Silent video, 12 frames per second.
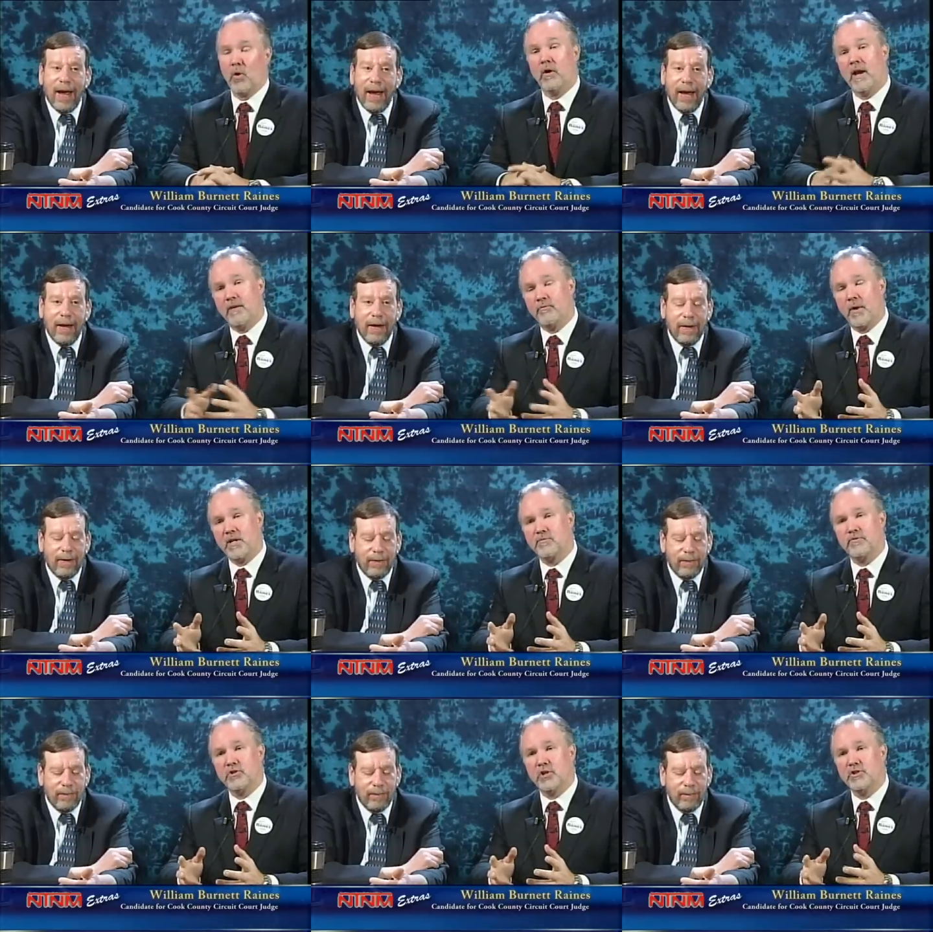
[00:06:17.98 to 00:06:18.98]
Speaker 1: Or I have Raines
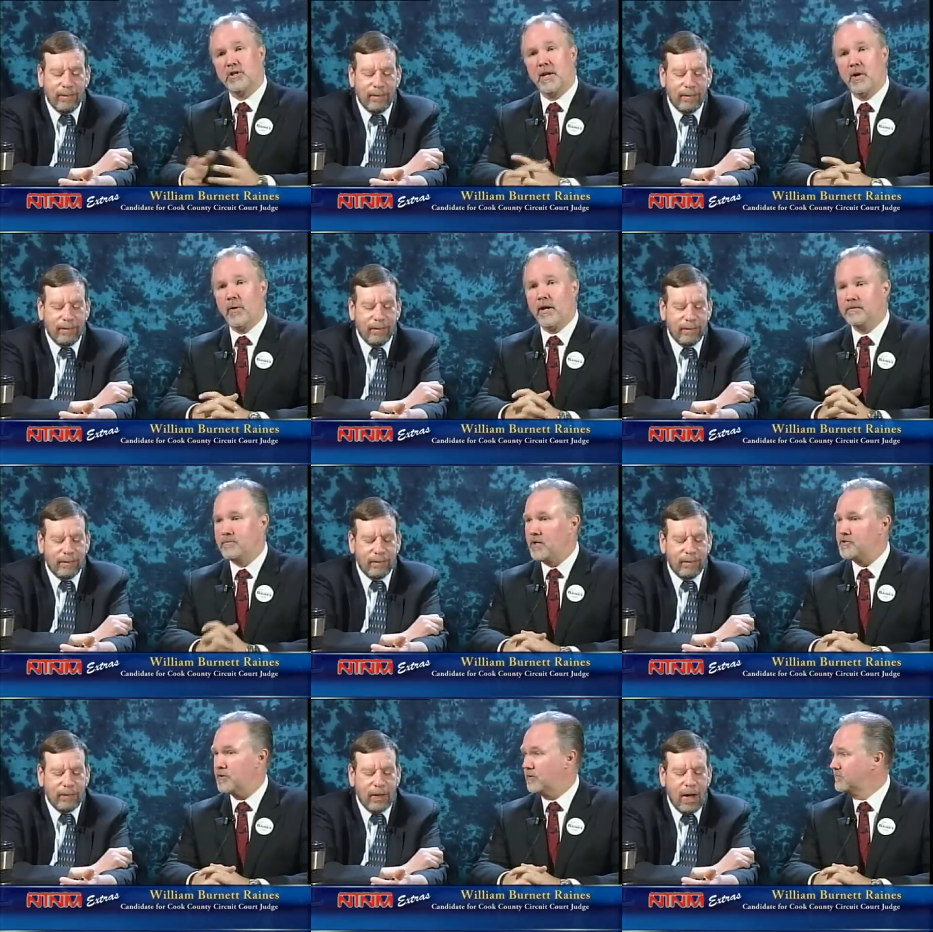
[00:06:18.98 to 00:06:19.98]
for Judge at AOL
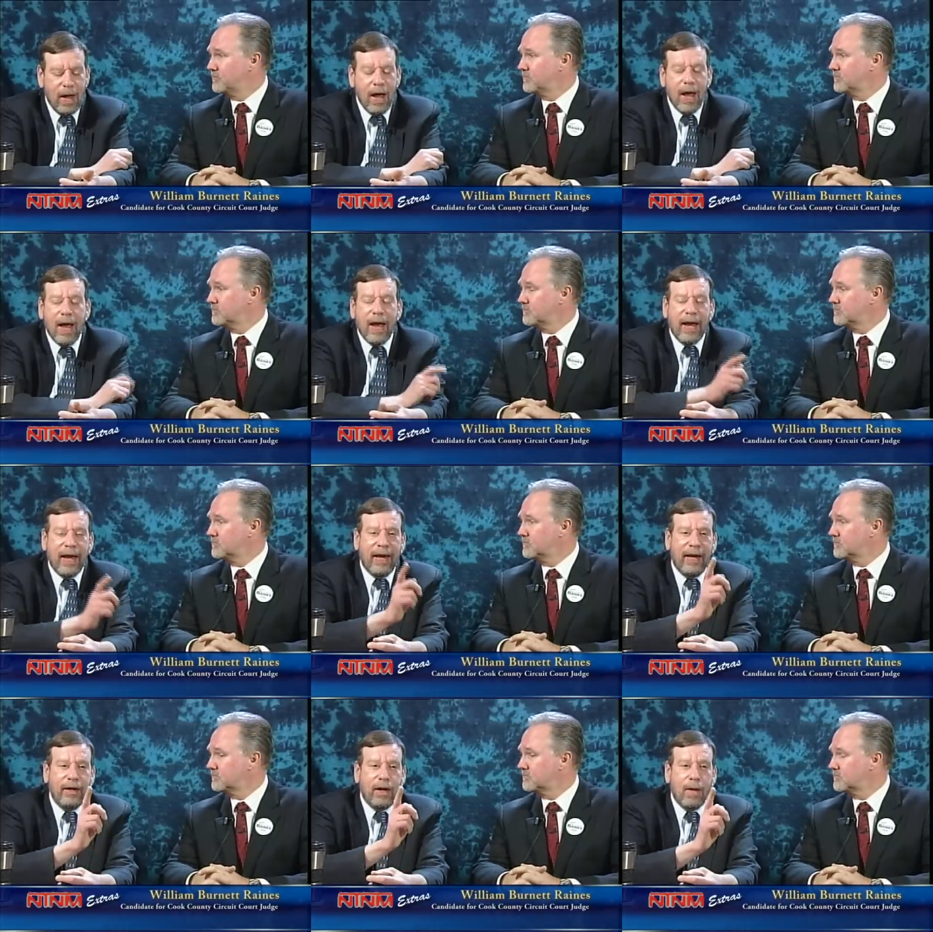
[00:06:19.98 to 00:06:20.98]
also.
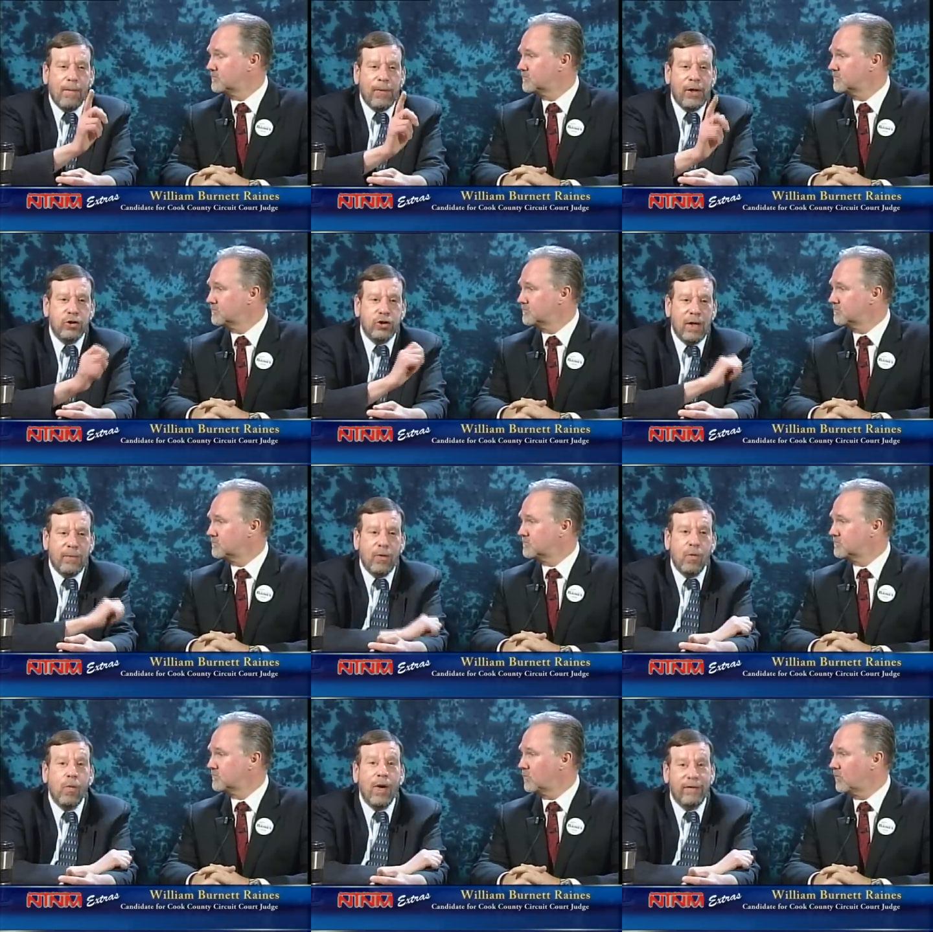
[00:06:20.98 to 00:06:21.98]
Speaker 2: And punch number
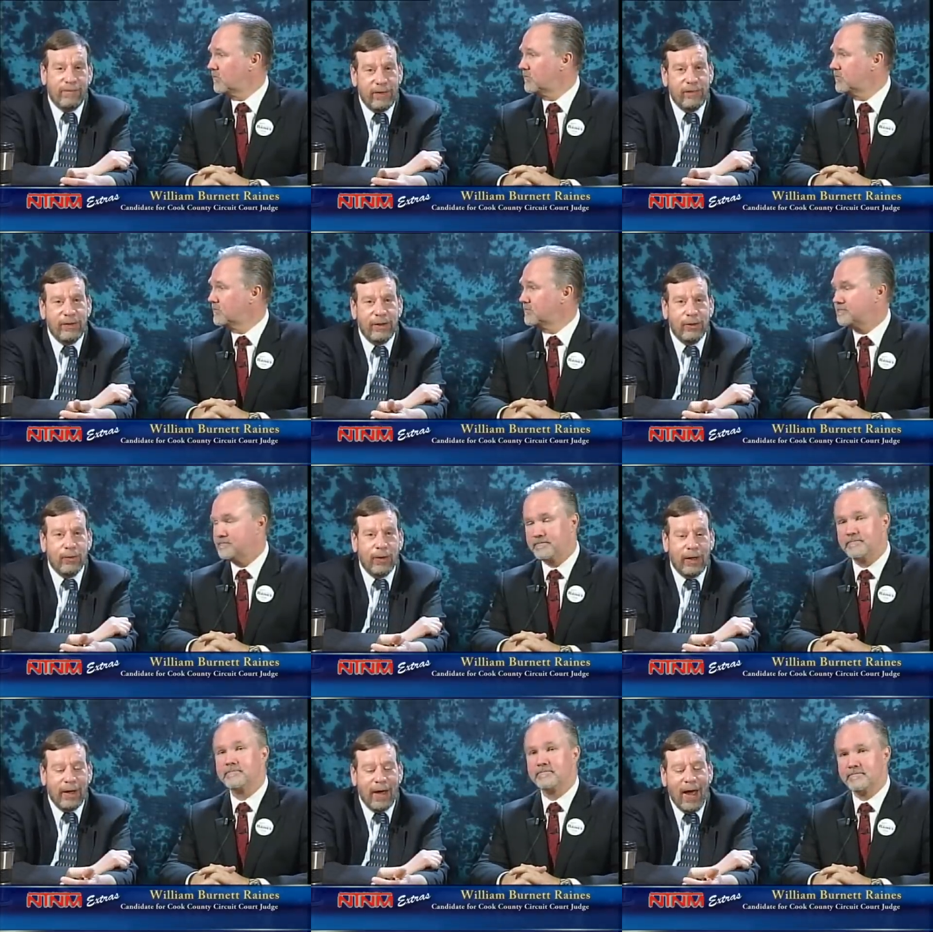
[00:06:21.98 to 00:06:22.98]

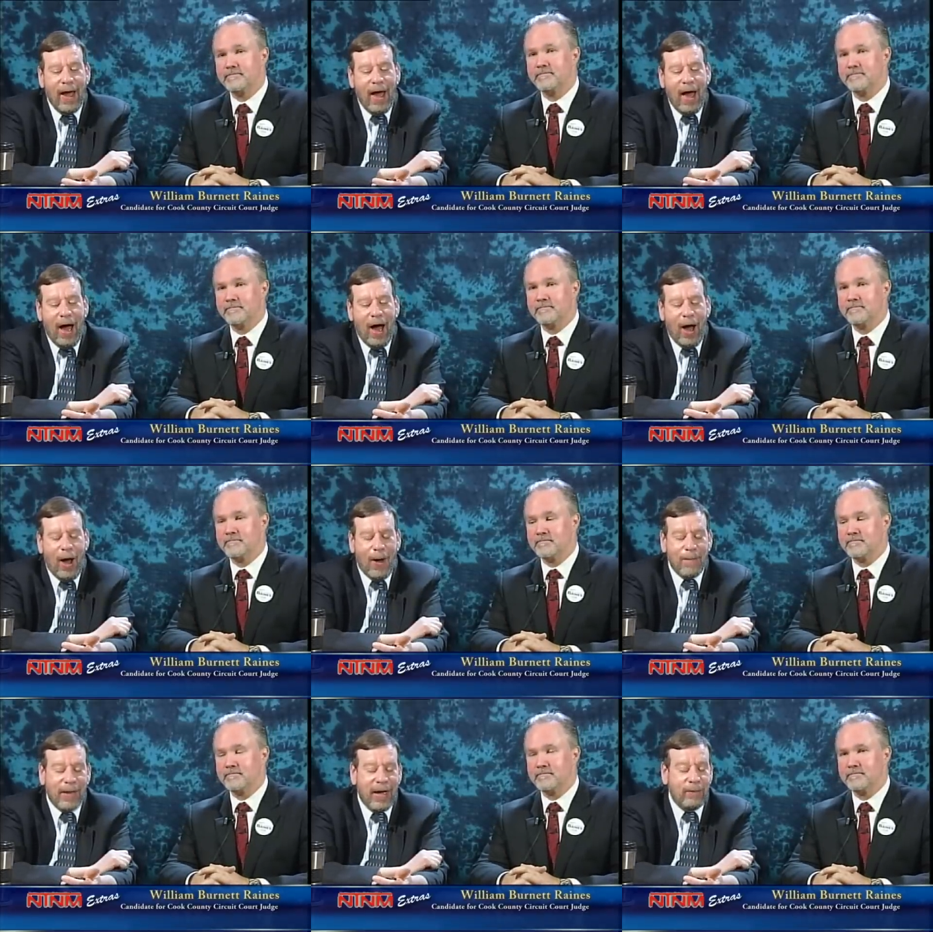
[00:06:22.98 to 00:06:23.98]
153.
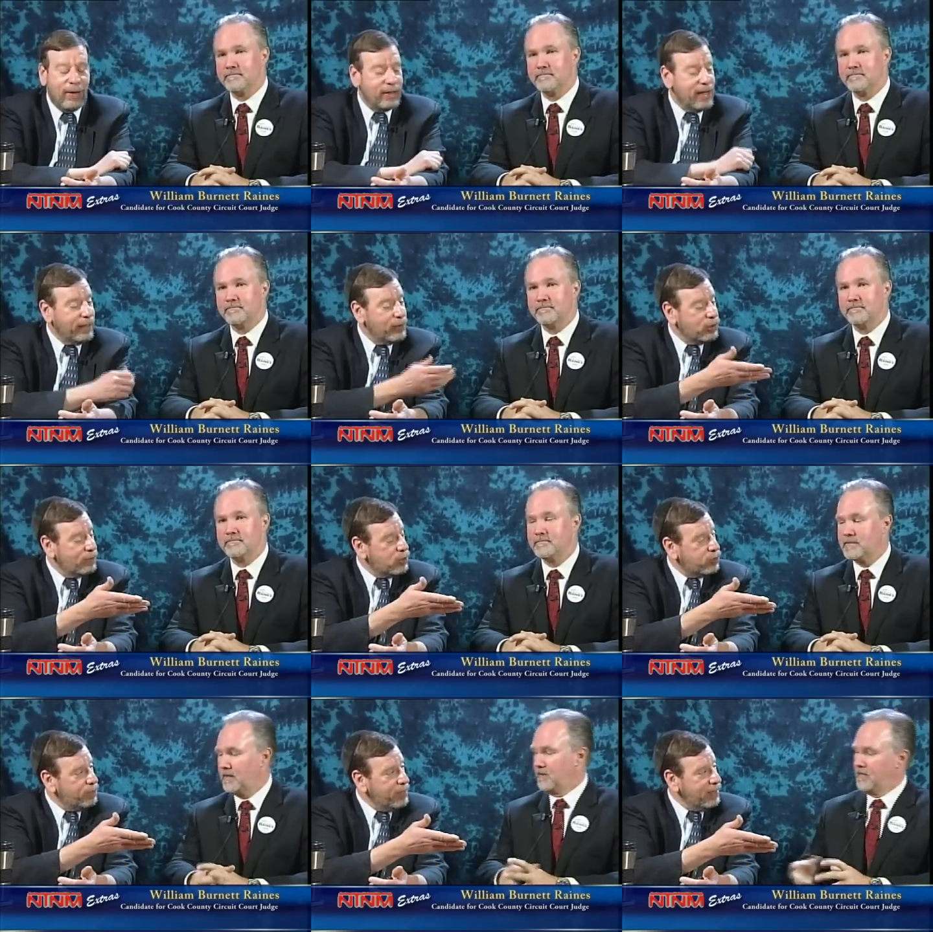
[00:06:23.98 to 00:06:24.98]
Um, anyway, thank you so
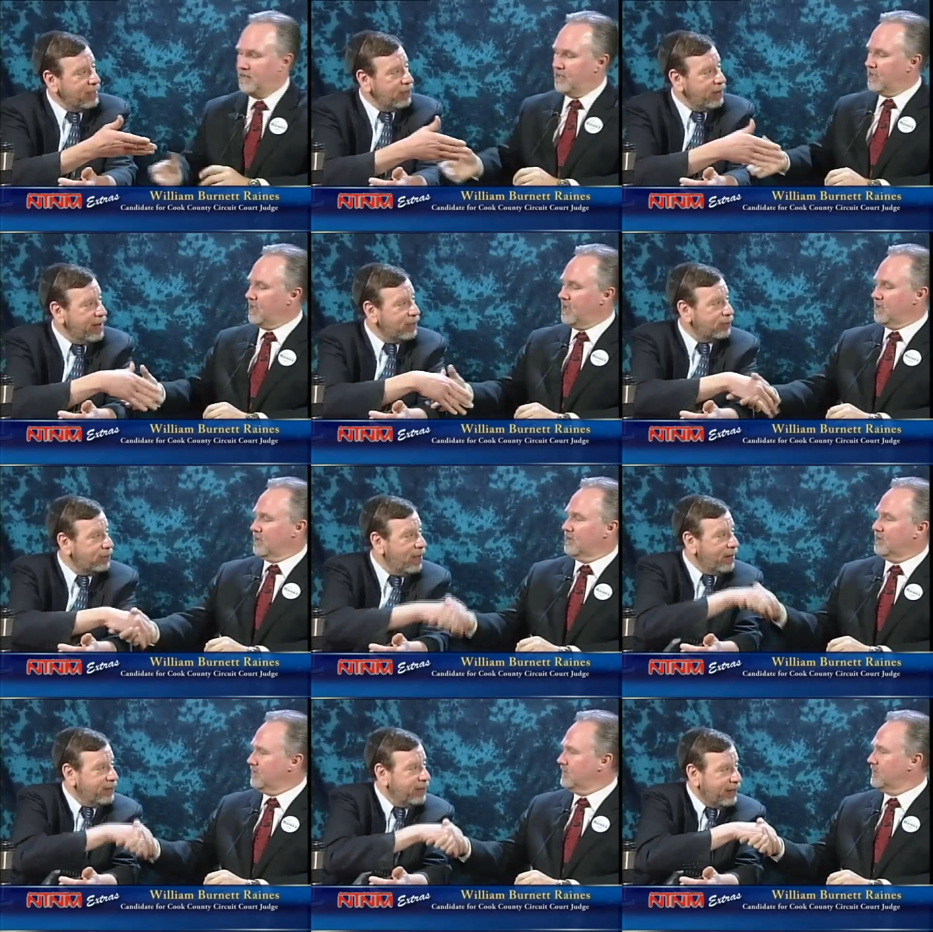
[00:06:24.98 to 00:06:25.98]
much for being here, and good
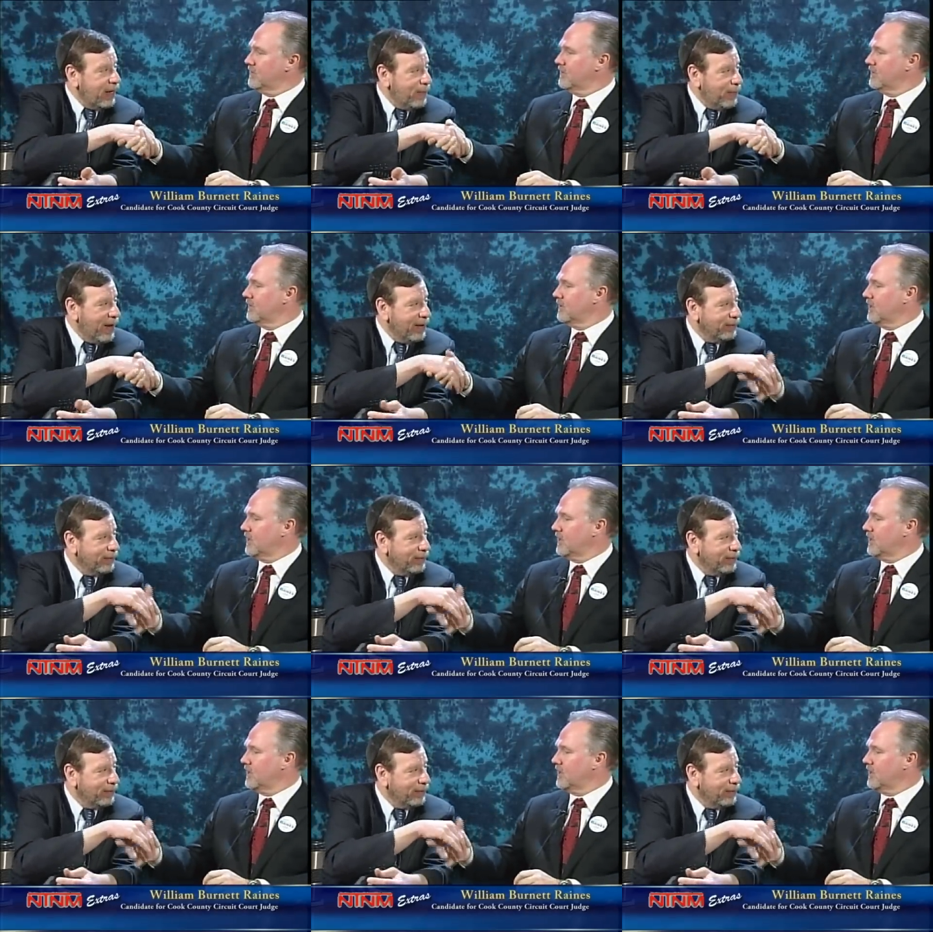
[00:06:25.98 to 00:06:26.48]
luck in the campaign.